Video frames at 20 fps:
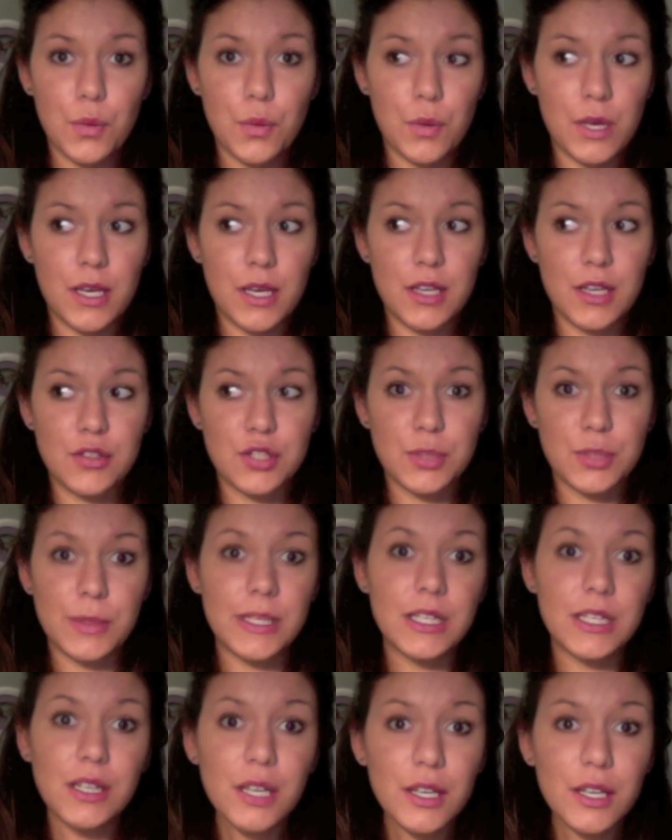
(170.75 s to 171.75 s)
we should
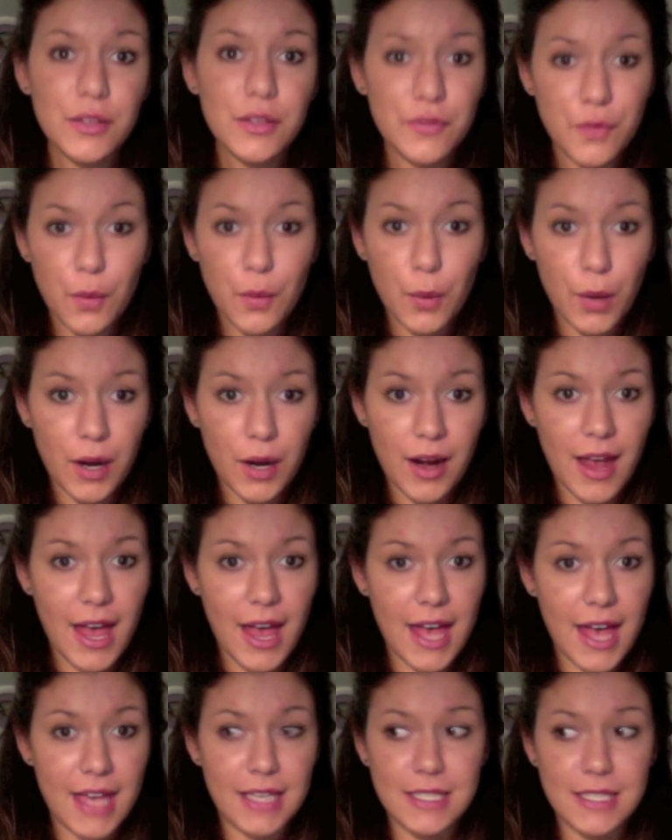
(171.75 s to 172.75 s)
be looking for
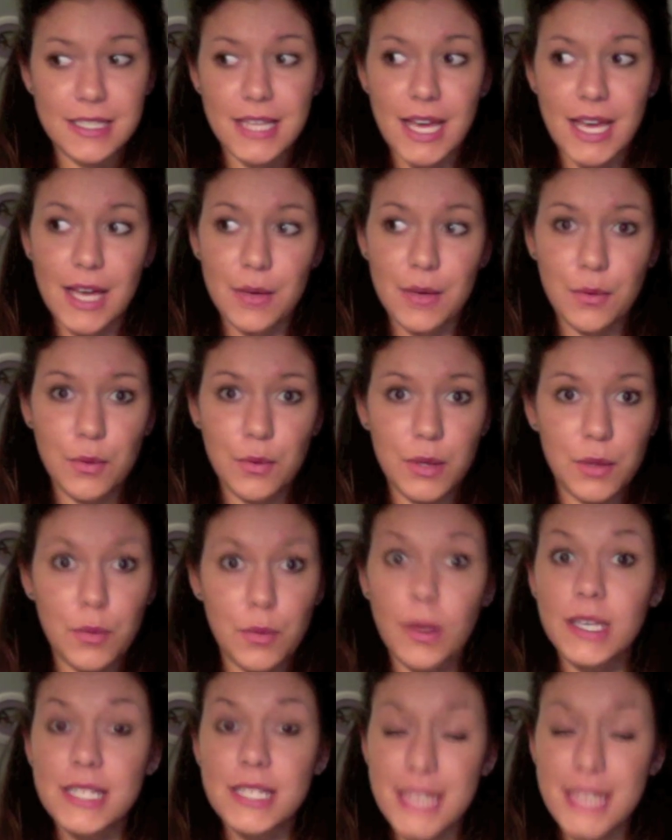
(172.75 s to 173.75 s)
and that we
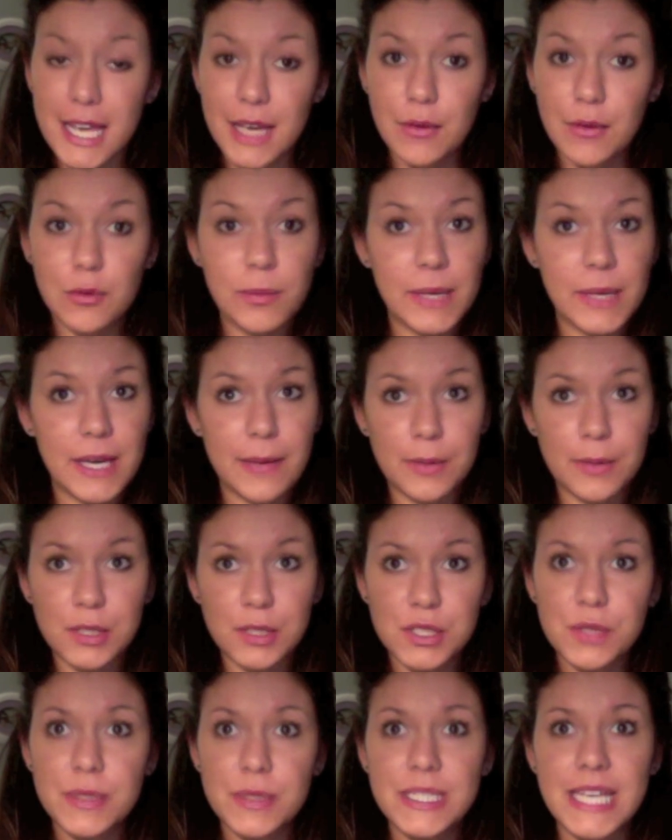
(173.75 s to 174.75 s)
one day will be able
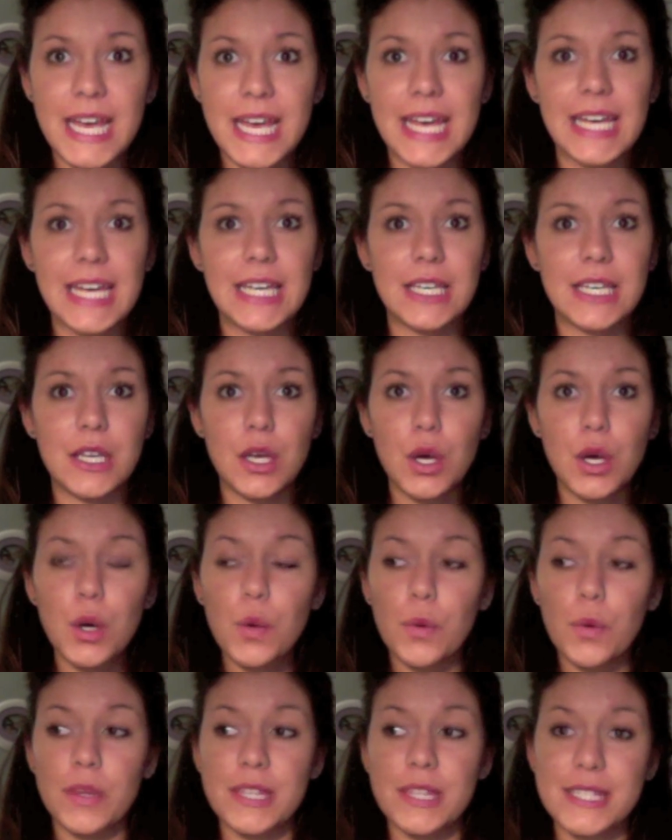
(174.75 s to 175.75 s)
to attain
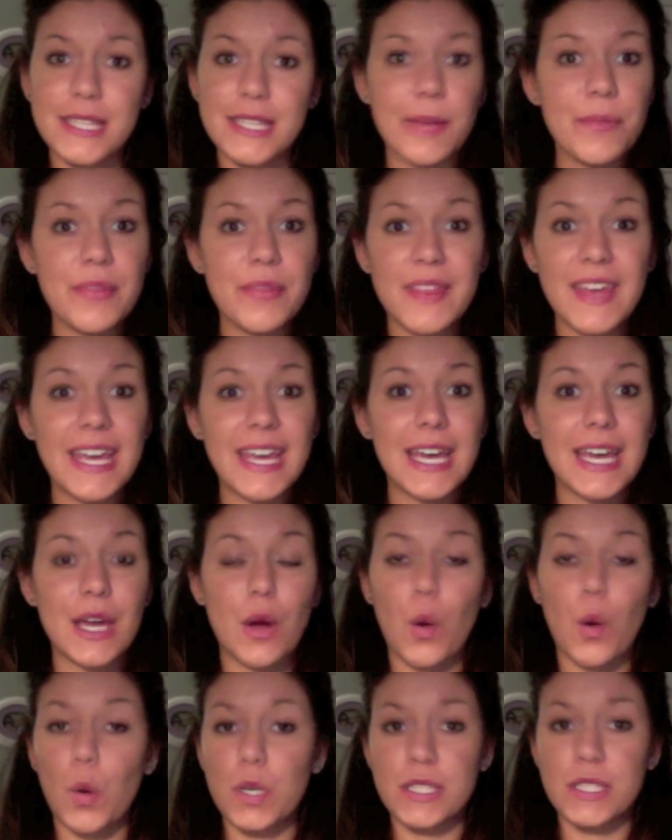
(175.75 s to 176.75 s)
with something
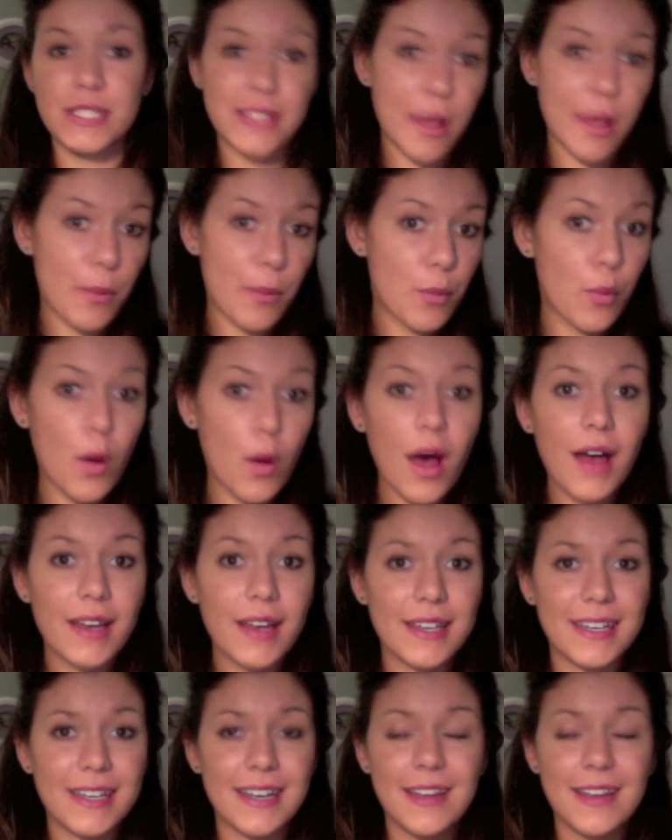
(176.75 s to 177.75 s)
or
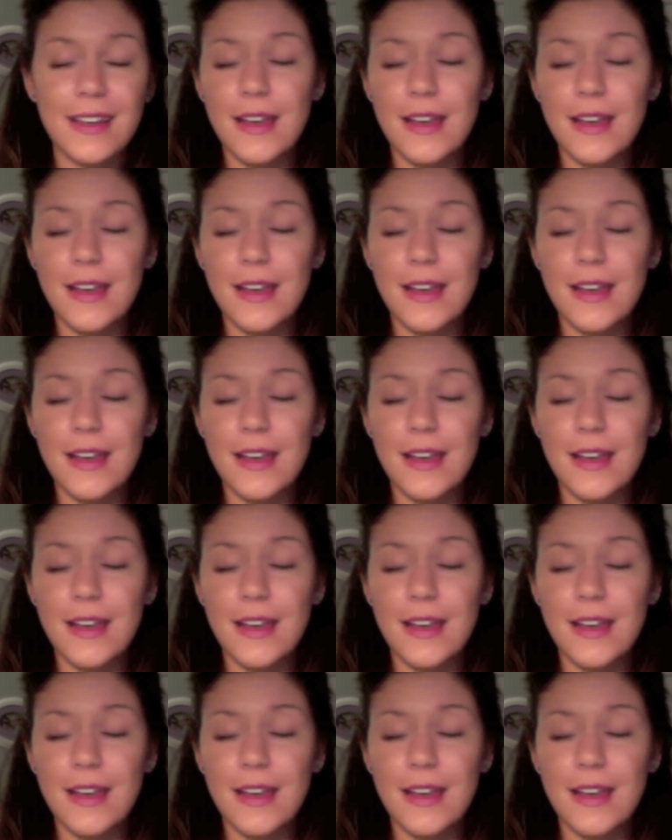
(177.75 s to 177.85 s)
someone.